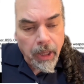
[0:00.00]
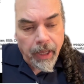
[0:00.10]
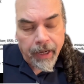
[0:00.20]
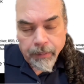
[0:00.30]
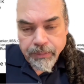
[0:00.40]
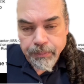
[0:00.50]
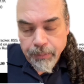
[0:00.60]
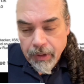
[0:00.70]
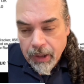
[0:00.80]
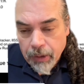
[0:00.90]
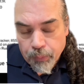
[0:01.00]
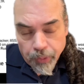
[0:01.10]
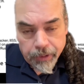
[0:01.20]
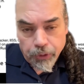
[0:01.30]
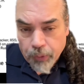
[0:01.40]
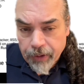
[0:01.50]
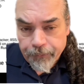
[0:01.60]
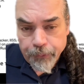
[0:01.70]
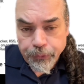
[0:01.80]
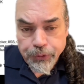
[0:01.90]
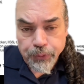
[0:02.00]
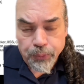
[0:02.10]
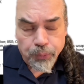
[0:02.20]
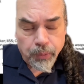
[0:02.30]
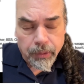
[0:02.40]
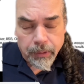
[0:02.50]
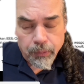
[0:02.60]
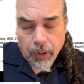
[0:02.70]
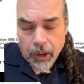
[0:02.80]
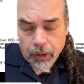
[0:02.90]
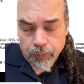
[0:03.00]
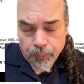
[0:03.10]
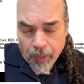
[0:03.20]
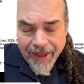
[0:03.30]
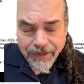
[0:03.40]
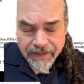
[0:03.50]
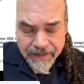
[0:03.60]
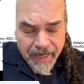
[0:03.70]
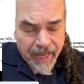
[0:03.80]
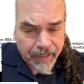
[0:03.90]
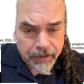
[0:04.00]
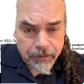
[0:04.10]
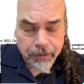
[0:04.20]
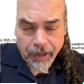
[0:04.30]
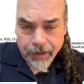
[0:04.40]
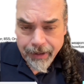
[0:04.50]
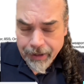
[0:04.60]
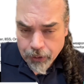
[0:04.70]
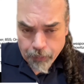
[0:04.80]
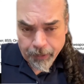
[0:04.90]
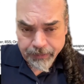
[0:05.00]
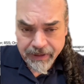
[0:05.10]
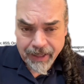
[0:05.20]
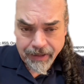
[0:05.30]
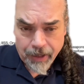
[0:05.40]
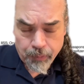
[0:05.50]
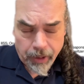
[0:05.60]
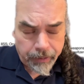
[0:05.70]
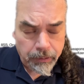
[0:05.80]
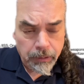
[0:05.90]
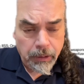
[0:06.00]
And I'm really grateful to Ratsnack, I hope I'm saying that right,